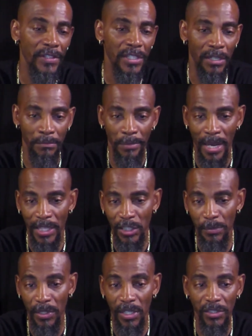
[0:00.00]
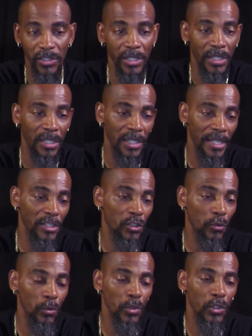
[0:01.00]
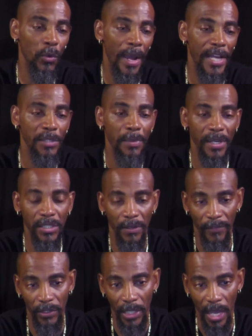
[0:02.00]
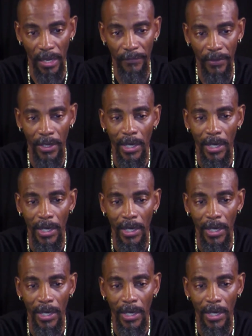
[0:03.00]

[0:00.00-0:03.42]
is unbalanced because she neglects crucial aspects of her life.